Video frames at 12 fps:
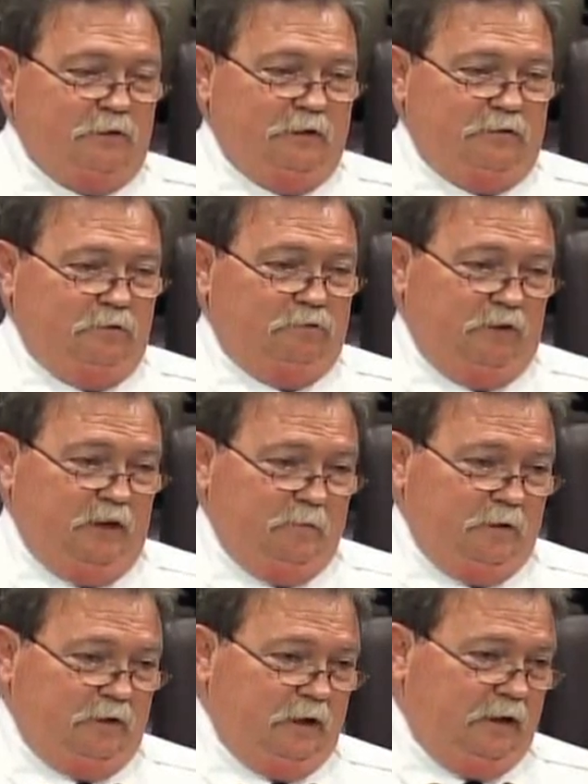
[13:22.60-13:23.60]
through
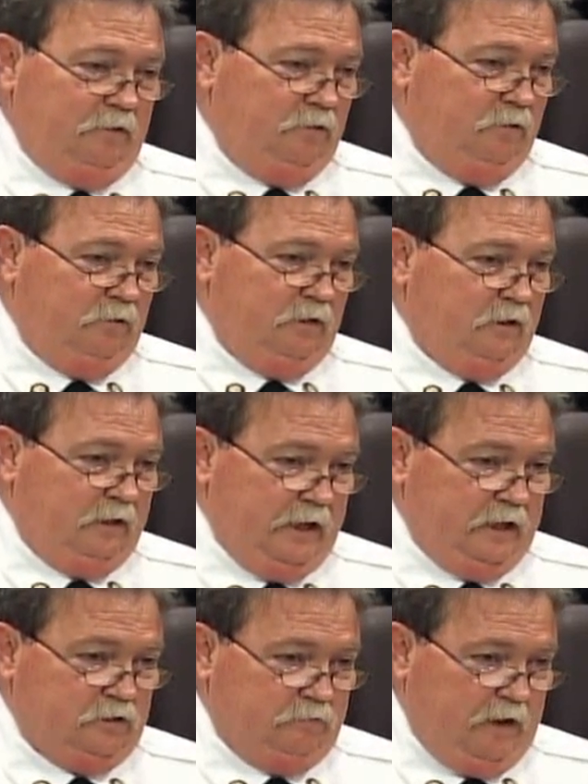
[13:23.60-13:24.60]
FEMA and through the
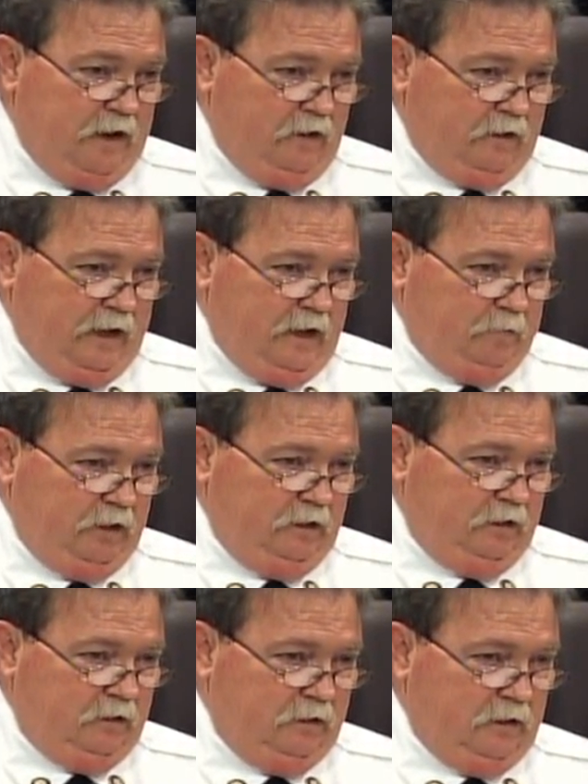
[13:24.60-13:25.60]
National Fire
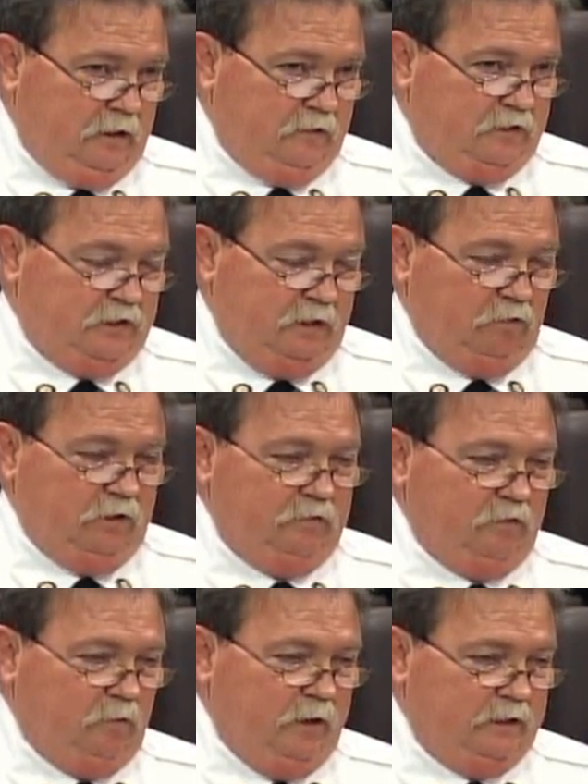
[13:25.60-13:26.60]
Academy. There's several
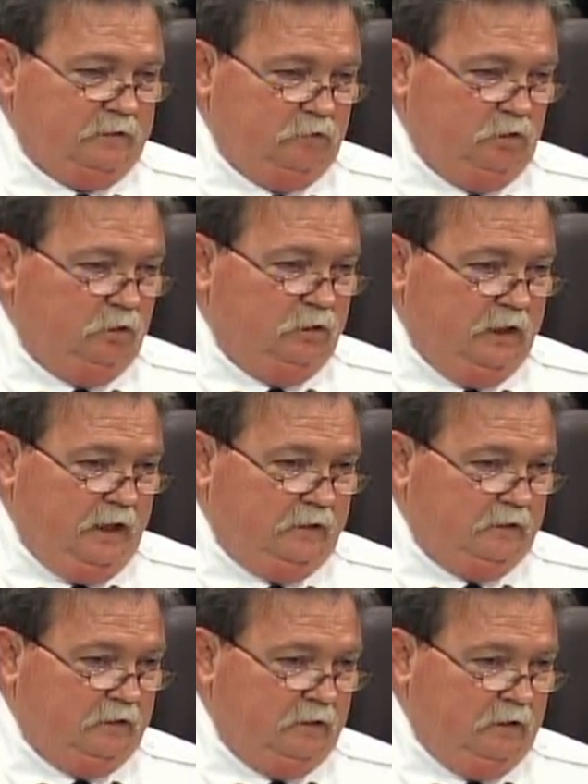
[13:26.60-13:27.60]
different ways of doing
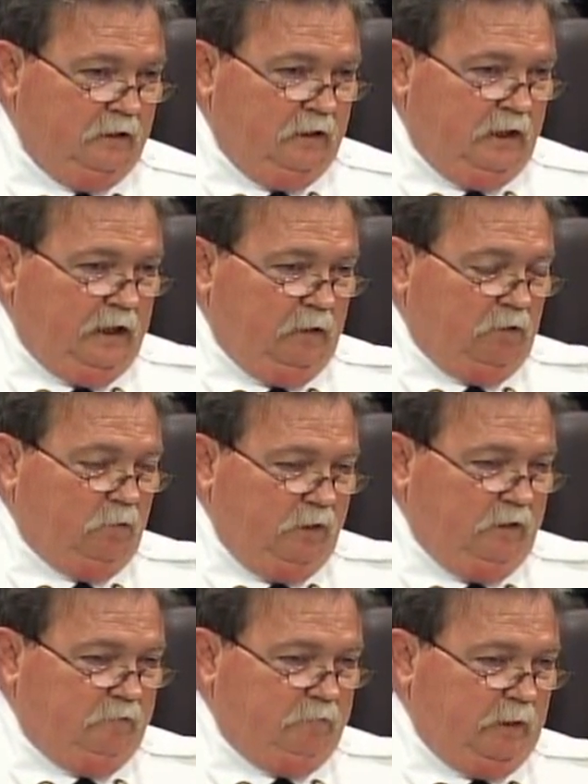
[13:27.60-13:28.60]
that. And what
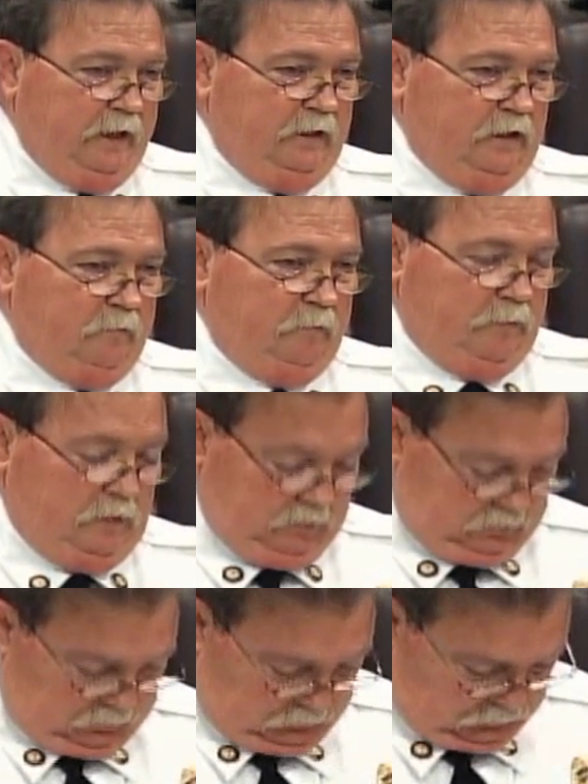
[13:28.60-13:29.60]
we have planned up,
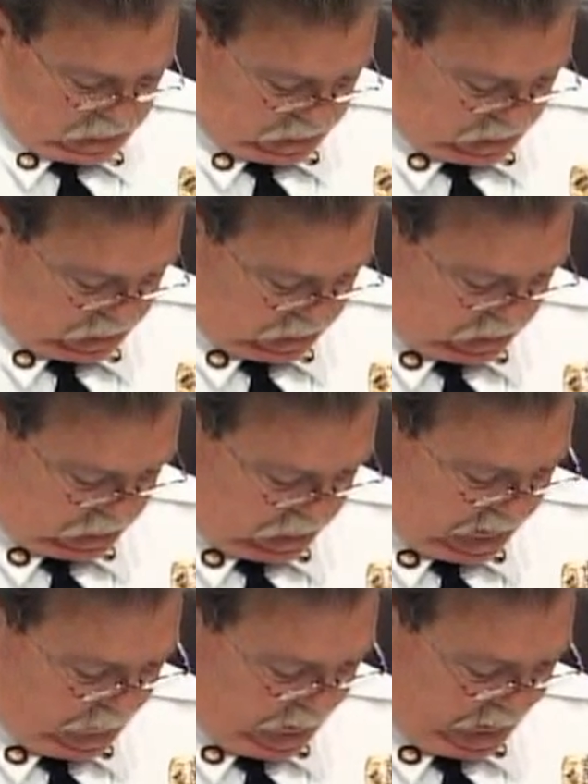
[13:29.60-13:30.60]
and
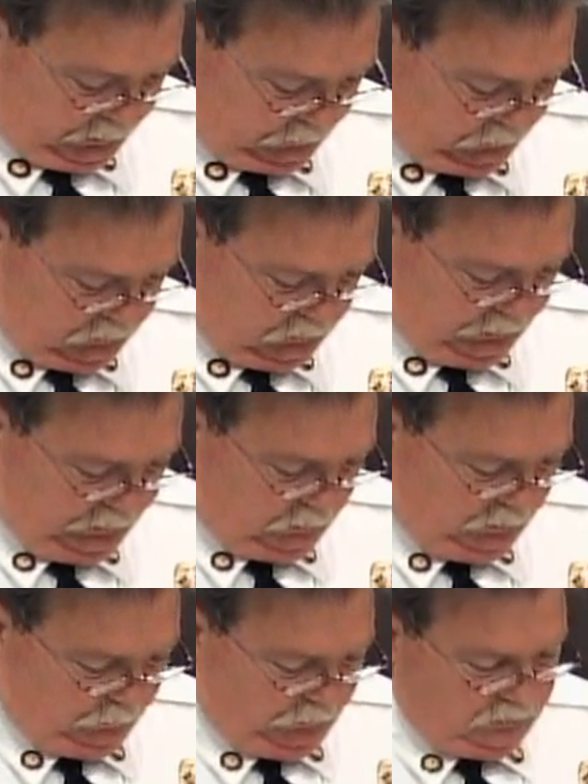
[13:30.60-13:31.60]
I may cover this later in
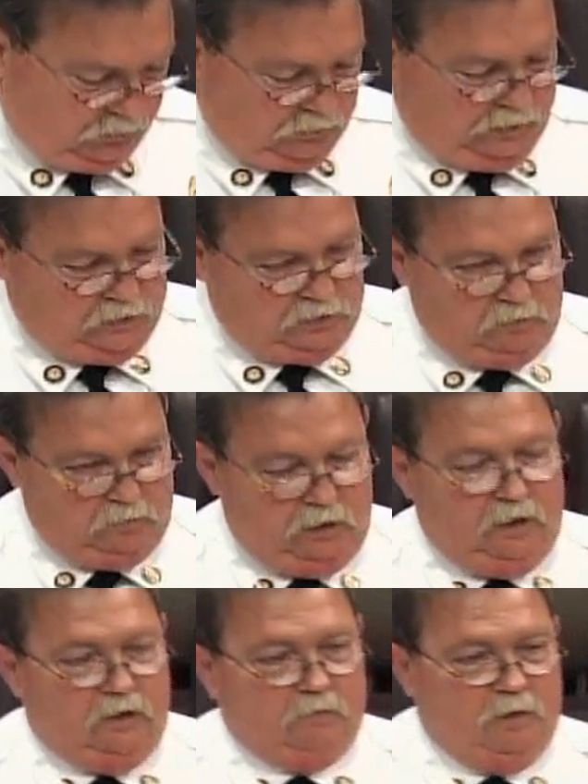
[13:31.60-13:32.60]
my presentation,
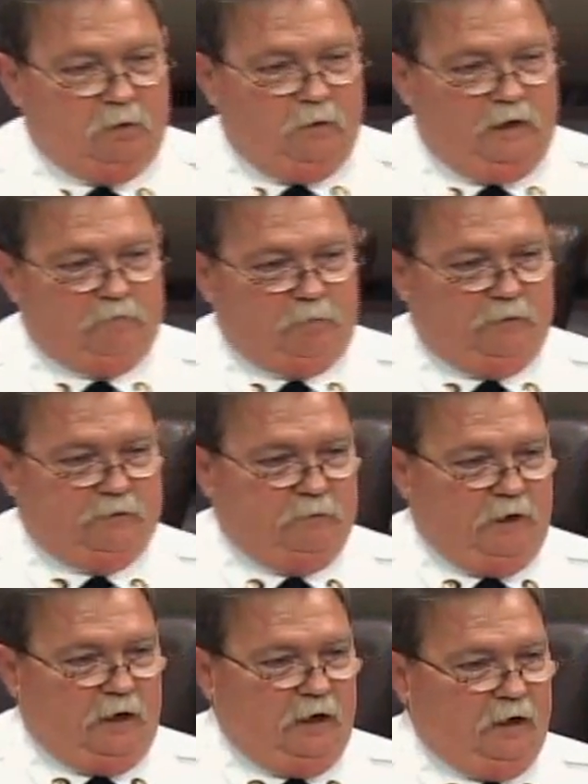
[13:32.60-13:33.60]
but we
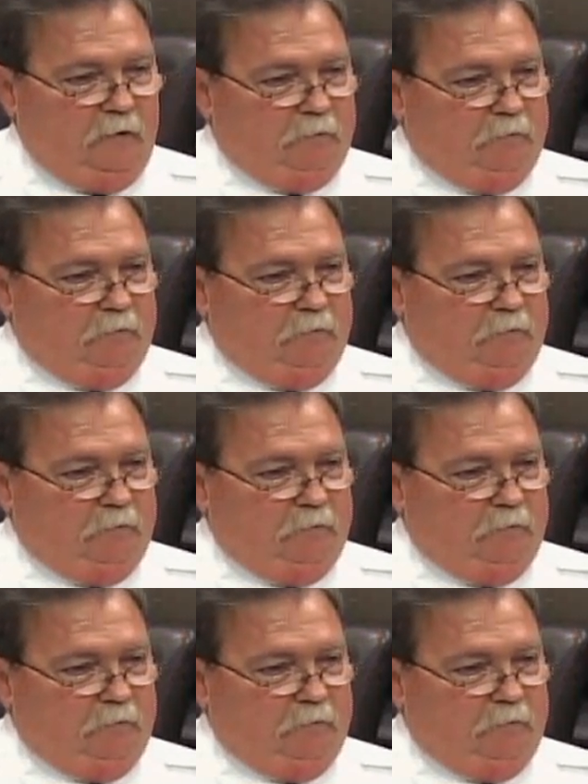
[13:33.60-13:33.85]
have